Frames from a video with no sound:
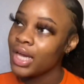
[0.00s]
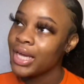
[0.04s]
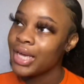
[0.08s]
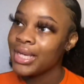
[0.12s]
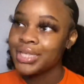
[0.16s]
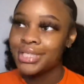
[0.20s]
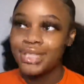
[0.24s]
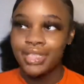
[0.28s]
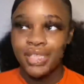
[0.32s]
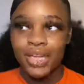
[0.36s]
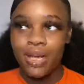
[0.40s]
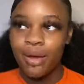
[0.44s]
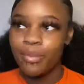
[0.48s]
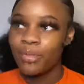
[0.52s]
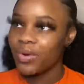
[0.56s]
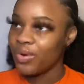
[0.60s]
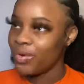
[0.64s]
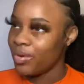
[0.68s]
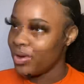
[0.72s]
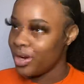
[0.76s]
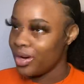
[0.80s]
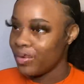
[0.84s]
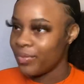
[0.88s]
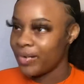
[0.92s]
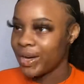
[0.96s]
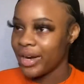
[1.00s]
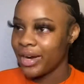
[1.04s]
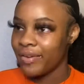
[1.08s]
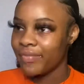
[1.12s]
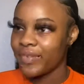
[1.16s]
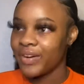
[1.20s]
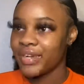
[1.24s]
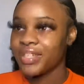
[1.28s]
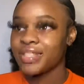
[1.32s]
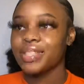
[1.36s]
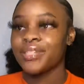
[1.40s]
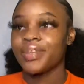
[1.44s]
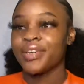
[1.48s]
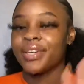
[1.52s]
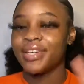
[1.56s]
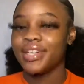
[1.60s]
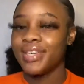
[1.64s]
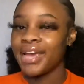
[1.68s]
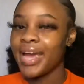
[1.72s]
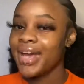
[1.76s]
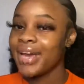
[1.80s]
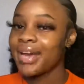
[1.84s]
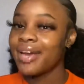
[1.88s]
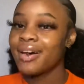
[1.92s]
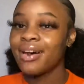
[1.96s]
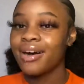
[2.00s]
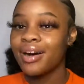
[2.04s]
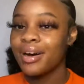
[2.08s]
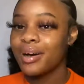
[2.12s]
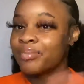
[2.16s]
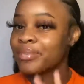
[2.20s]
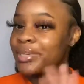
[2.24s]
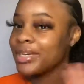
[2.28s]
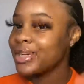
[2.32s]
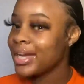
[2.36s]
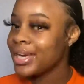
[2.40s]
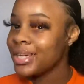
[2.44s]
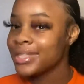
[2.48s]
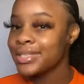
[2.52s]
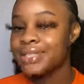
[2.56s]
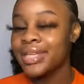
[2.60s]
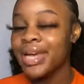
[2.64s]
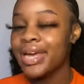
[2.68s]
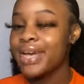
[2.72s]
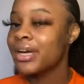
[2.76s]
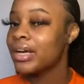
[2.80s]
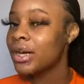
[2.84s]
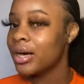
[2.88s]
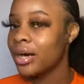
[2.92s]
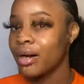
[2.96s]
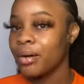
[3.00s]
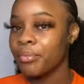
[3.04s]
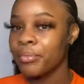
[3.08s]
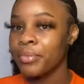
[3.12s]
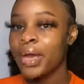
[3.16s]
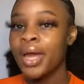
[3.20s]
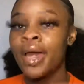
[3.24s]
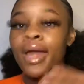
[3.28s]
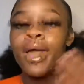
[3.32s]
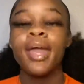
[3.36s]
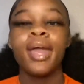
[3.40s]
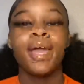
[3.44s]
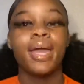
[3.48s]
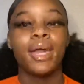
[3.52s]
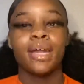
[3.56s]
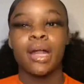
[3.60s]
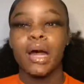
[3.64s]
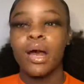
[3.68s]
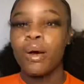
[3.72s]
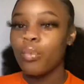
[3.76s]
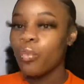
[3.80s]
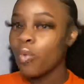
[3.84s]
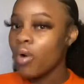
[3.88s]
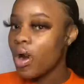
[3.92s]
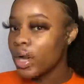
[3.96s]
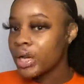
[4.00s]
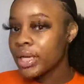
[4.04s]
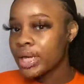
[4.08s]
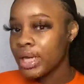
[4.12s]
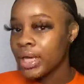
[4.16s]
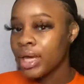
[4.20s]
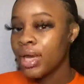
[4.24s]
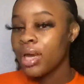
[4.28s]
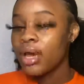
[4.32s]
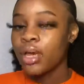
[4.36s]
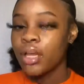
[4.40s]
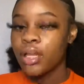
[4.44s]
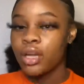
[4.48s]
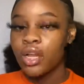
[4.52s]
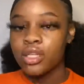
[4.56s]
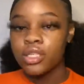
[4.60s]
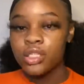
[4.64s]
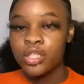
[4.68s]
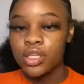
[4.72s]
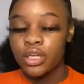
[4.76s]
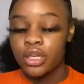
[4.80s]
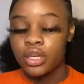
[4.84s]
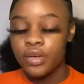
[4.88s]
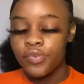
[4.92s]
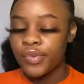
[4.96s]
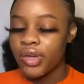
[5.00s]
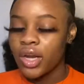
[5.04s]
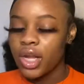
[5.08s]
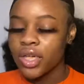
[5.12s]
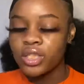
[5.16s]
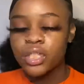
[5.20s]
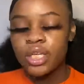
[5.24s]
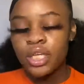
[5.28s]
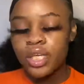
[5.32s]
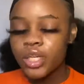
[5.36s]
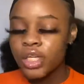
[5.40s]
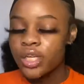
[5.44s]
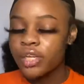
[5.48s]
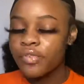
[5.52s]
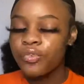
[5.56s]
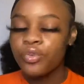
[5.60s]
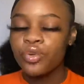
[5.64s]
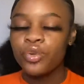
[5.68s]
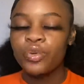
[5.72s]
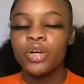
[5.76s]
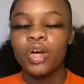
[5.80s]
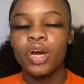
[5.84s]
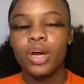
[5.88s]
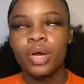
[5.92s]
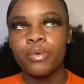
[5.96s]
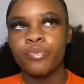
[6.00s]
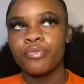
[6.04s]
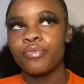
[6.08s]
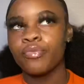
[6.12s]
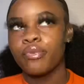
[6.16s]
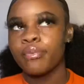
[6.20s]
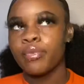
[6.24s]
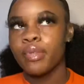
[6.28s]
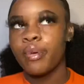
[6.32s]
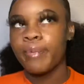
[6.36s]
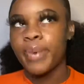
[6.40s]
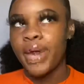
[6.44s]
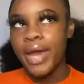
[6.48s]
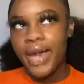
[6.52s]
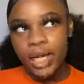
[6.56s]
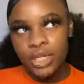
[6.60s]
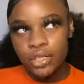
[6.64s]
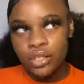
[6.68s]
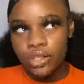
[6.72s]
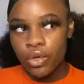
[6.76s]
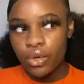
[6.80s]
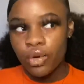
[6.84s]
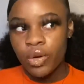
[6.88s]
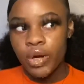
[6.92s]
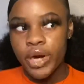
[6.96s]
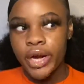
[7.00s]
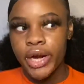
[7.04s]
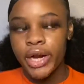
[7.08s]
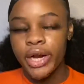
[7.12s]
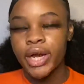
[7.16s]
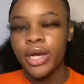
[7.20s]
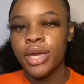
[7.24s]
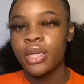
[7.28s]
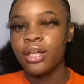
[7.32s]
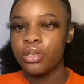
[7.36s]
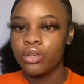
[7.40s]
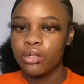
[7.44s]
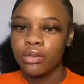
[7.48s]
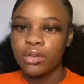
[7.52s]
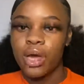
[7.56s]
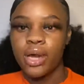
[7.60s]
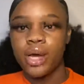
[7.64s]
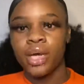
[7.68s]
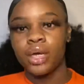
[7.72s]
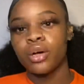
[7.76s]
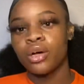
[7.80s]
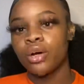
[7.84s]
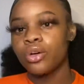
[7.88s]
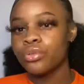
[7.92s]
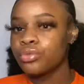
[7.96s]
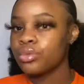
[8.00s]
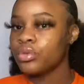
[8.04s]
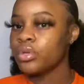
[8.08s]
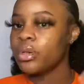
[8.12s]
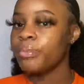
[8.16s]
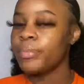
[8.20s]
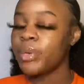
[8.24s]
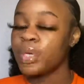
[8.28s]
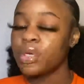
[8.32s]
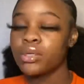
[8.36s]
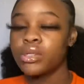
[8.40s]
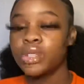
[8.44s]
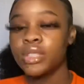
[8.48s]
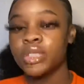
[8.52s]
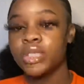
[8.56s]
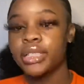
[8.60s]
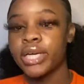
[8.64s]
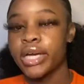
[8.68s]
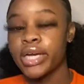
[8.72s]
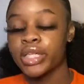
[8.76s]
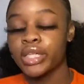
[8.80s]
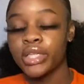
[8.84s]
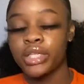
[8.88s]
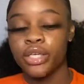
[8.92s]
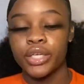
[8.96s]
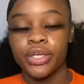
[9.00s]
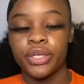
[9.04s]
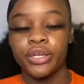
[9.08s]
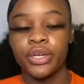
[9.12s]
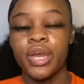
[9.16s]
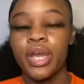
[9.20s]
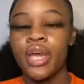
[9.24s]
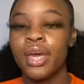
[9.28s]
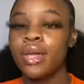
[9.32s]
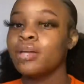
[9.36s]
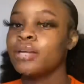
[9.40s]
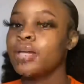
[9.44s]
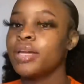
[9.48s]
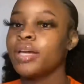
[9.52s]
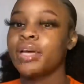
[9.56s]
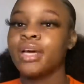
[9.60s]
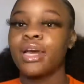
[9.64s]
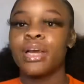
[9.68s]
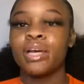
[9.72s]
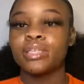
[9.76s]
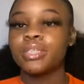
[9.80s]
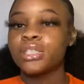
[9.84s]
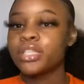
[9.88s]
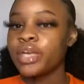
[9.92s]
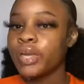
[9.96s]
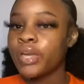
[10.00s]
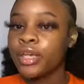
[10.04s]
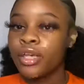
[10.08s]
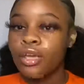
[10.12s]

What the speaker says: she kept going or whatever. So the next day come, and I'm walking in Alternative. In Alternative, you come from the back door. You gotta go through the metal detector. Then they gotta check